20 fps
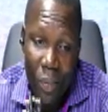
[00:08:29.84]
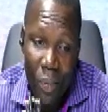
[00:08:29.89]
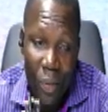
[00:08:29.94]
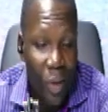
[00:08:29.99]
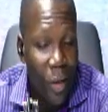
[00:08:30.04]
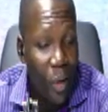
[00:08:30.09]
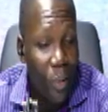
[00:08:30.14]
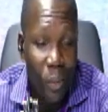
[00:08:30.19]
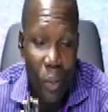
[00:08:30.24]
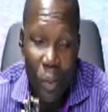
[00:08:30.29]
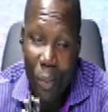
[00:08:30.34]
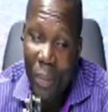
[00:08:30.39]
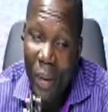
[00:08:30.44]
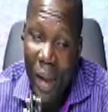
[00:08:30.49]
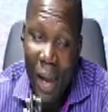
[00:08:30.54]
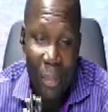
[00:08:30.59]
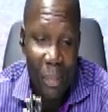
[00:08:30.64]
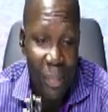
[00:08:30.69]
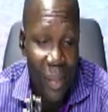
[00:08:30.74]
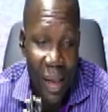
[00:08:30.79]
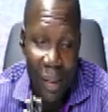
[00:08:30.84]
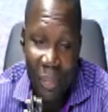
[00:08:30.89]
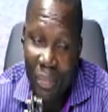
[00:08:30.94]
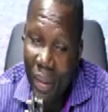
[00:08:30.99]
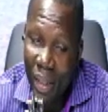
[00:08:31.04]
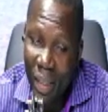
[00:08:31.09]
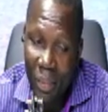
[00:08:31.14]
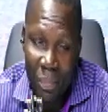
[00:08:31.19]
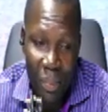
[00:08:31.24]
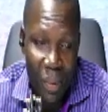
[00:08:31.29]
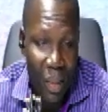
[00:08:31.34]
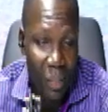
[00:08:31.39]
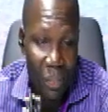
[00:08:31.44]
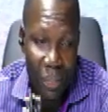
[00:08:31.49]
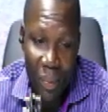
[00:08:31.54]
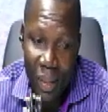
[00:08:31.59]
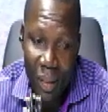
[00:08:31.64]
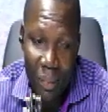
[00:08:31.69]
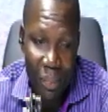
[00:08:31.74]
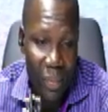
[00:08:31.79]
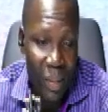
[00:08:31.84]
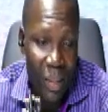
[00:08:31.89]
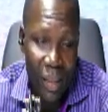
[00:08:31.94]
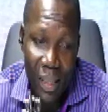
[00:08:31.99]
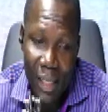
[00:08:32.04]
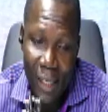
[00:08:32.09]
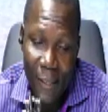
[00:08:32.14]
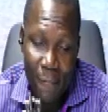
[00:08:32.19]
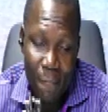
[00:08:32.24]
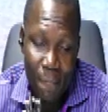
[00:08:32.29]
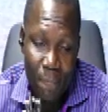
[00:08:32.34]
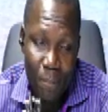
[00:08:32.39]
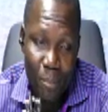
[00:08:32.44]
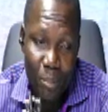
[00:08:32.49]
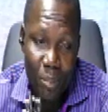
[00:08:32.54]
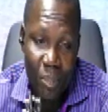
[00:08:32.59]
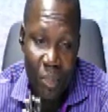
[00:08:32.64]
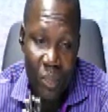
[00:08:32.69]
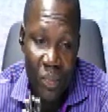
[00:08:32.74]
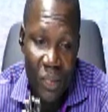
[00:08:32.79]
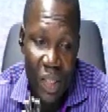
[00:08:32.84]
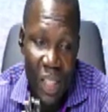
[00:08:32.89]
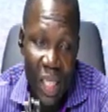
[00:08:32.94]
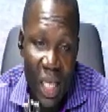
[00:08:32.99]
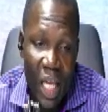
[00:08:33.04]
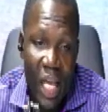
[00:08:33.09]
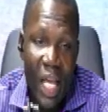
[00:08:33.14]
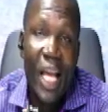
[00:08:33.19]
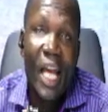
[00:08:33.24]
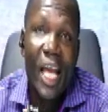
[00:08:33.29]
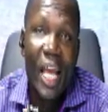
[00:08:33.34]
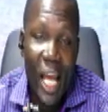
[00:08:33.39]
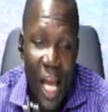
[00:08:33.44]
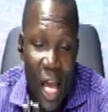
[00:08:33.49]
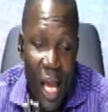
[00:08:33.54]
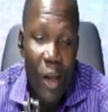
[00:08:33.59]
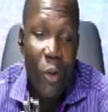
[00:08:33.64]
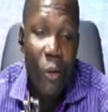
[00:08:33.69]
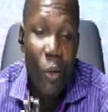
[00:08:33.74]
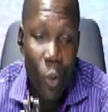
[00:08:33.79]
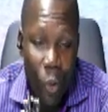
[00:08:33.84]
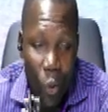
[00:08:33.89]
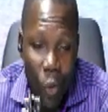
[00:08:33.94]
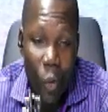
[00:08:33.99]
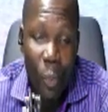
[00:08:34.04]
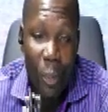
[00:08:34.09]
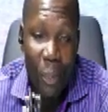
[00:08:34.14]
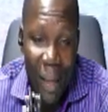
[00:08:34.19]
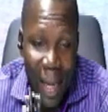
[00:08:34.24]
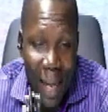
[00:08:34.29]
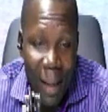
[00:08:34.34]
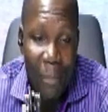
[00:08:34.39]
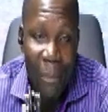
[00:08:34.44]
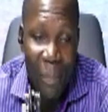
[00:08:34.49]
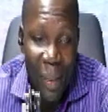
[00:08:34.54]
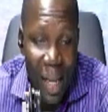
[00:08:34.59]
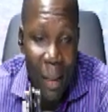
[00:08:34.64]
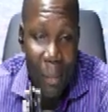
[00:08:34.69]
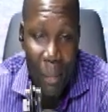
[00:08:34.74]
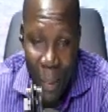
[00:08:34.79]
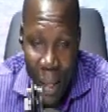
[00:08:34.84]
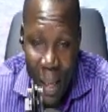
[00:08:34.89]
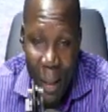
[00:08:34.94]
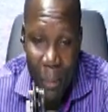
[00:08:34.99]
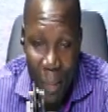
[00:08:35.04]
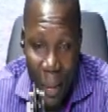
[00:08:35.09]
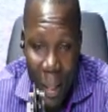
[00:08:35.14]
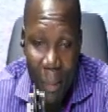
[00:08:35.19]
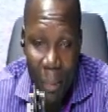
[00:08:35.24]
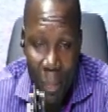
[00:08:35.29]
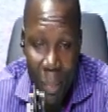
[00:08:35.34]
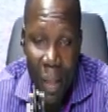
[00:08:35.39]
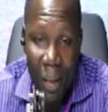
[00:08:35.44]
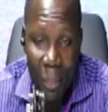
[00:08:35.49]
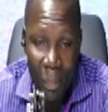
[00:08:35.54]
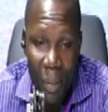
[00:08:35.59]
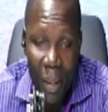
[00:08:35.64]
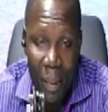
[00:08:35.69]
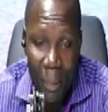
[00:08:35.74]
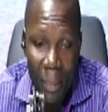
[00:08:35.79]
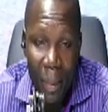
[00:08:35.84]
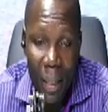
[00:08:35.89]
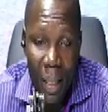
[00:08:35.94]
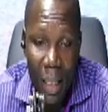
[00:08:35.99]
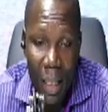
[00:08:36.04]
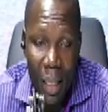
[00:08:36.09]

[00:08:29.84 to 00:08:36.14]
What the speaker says: ehu pa pa pa pa pa pa ehu pa pa pa pa pa pa pa